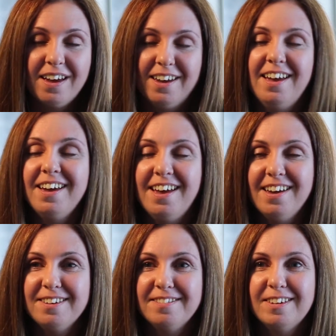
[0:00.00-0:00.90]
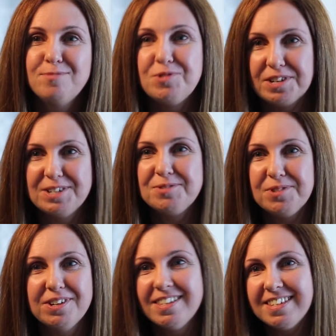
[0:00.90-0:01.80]
I can't put it into
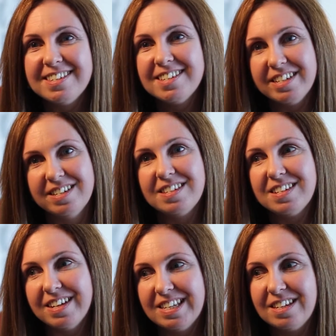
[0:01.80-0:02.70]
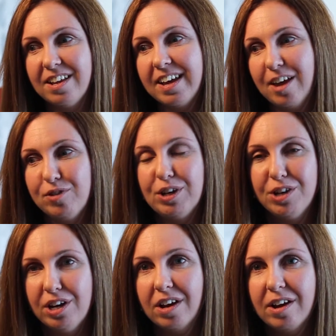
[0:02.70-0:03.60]
words. It's like having a
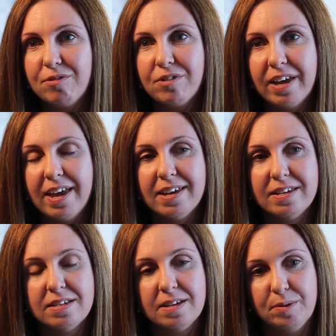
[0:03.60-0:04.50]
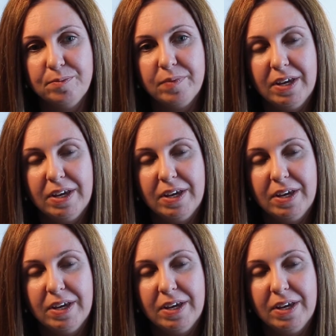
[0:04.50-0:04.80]
new life. And